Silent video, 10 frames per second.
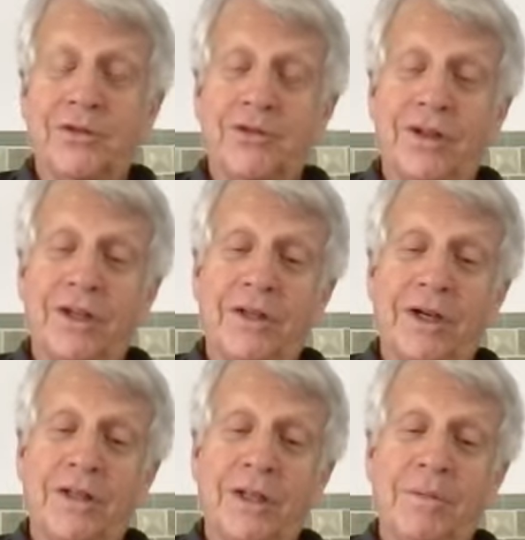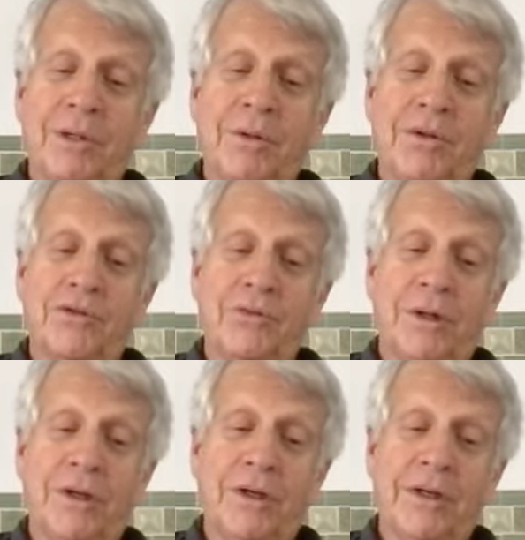So they thought they'd be real
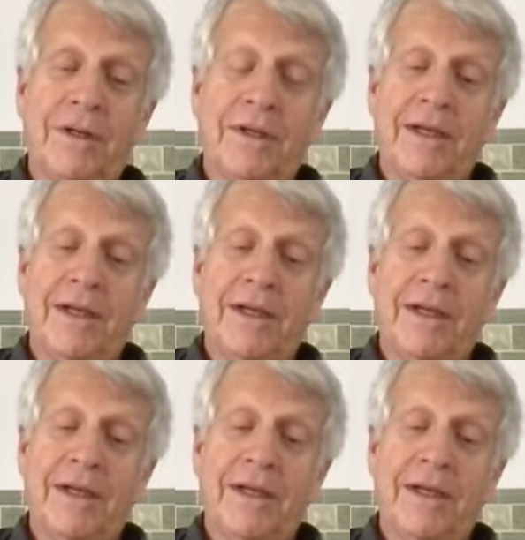smart